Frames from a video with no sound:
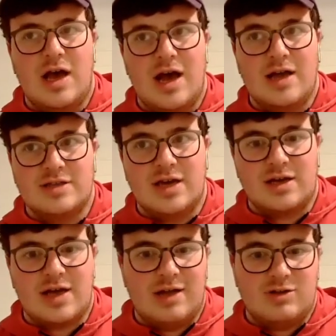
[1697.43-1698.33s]
And
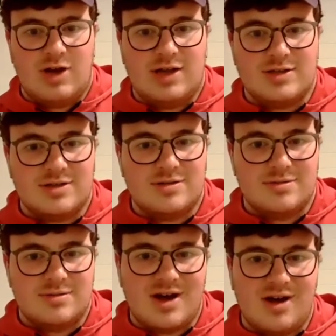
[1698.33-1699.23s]
Kyle Trask
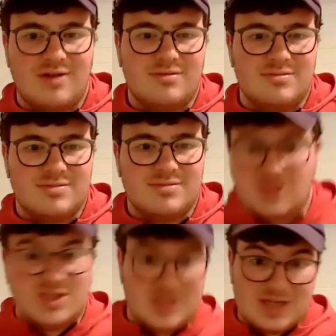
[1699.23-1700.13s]

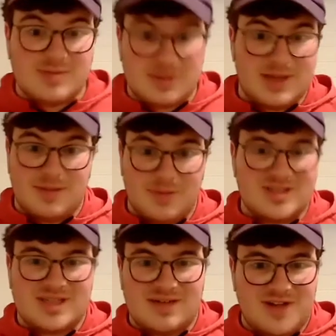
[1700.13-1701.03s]
doesn't seem to be the
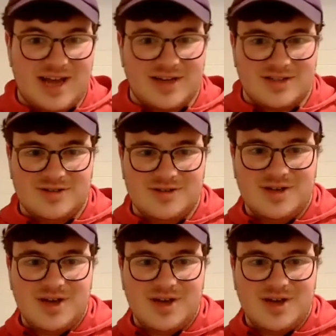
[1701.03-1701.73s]
most athletic dude.